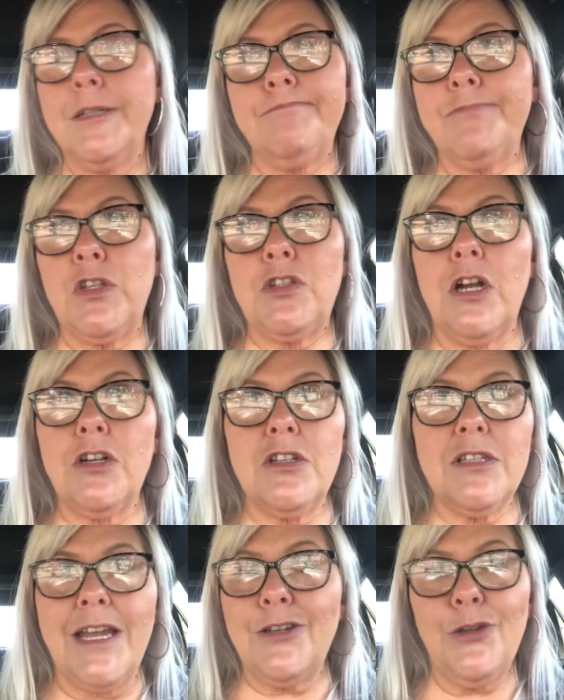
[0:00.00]
the
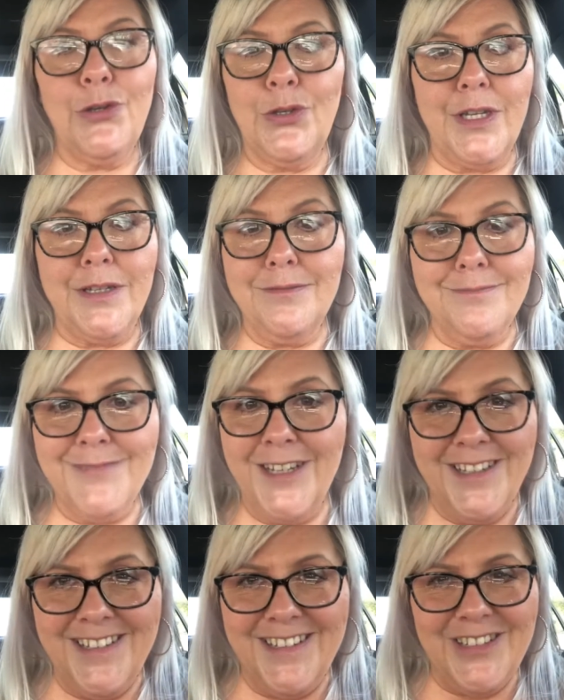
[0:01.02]
doctor's like, no, you
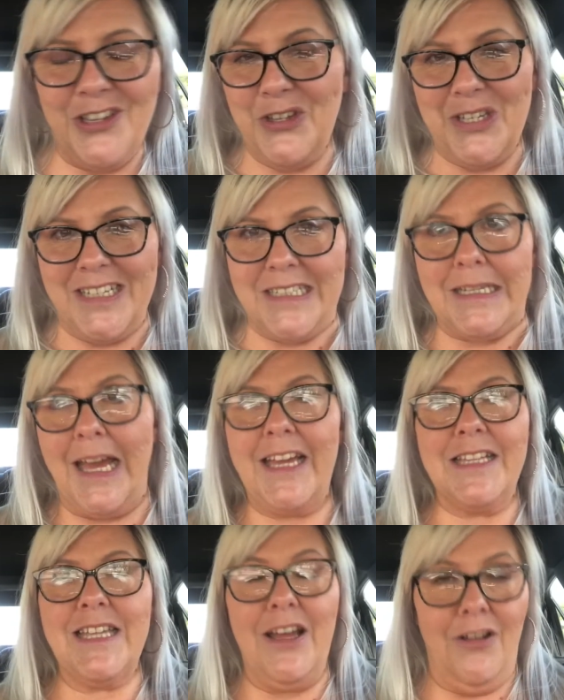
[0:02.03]
didn't. No, you didn't. I
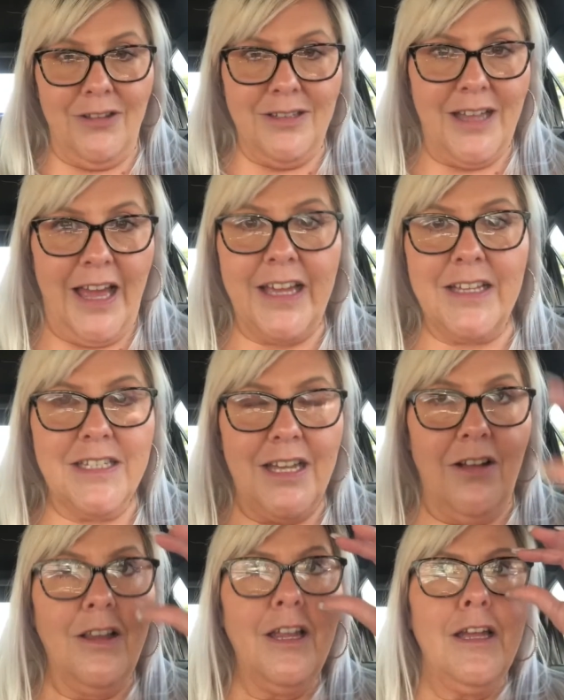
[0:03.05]
can tell.
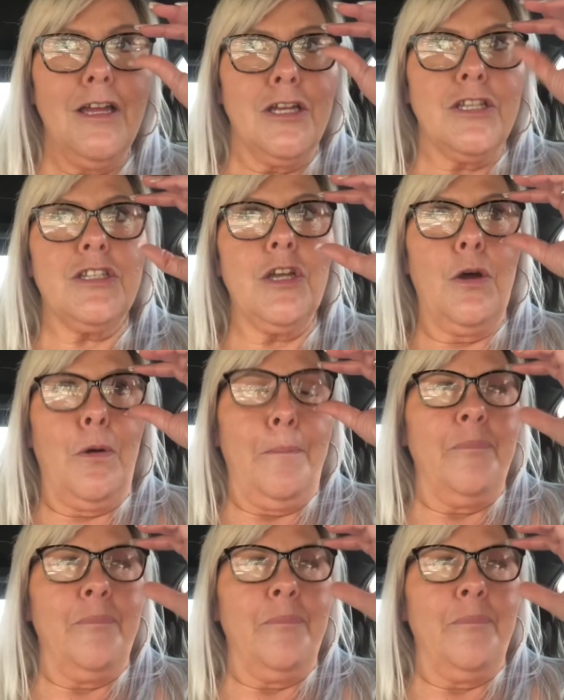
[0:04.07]
So,